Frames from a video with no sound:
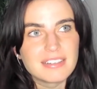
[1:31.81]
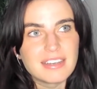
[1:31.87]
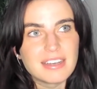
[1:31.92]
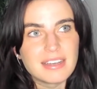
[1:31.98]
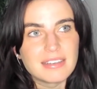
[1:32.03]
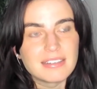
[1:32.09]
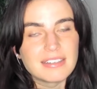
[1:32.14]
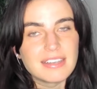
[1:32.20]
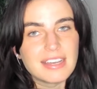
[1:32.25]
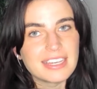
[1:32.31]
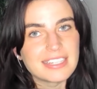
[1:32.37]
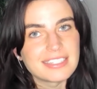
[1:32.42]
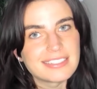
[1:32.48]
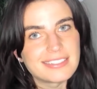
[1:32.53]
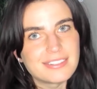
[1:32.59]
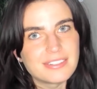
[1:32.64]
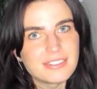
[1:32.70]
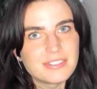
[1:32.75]
I can
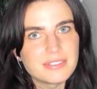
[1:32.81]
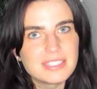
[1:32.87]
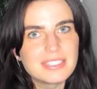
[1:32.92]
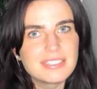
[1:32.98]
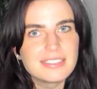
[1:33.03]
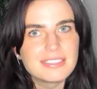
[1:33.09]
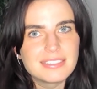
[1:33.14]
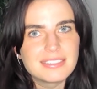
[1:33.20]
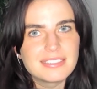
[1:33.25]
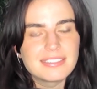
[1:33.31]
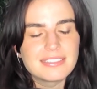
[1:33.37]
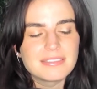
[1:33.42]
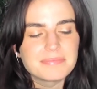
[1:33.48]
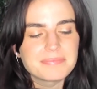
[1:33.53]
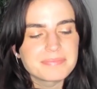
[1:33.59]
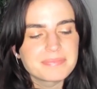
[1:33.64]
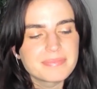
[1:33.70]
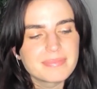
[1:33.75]
still do it. It's
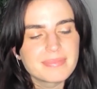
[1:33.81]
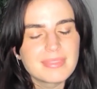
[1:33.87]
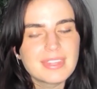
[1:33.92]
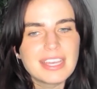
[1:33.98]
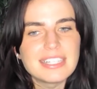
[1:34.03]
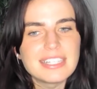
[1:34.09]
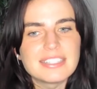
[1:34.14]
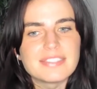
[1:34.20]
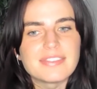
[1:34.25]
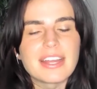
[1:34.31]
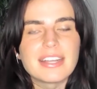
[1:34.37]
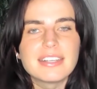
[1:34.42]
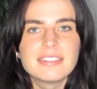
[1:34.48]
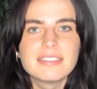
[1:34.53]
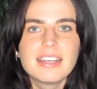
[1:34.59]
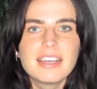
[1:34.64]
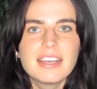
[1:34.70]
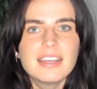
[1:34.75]
fine.
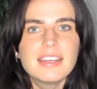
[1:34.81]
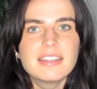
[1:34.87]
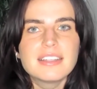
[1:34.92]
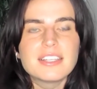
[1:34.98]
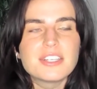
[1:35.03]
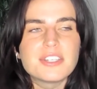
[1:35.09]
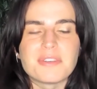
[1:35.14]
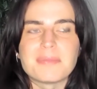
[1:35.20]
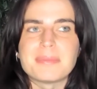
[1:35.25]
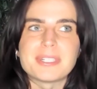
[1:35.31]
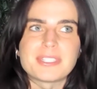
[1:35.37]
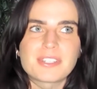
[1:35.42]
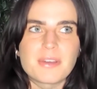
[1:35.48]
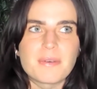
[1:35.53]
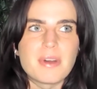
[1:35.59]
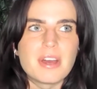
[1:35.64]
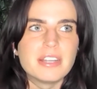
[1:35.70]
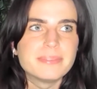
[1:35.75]
The show must
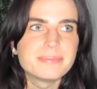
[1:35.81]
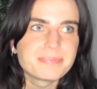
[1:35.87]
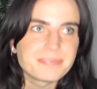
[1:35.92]
go on.